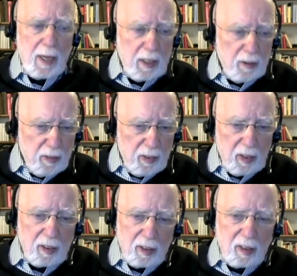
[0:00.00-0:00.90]
And
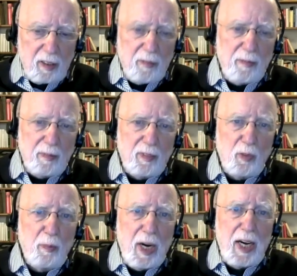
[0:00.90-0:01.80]

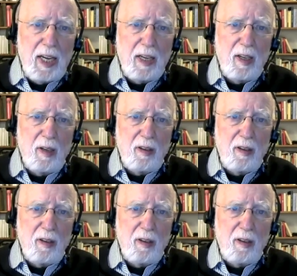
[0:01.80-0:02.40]
to my